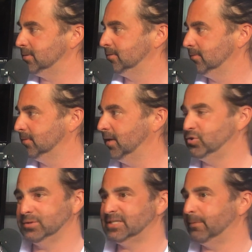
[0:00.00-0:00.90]
It's
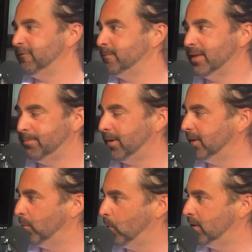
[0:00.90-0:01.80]
usually someone from other part of
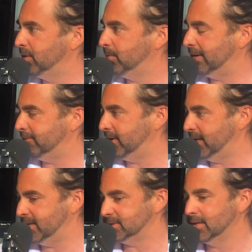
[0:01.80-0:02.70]
the world or whatever it is.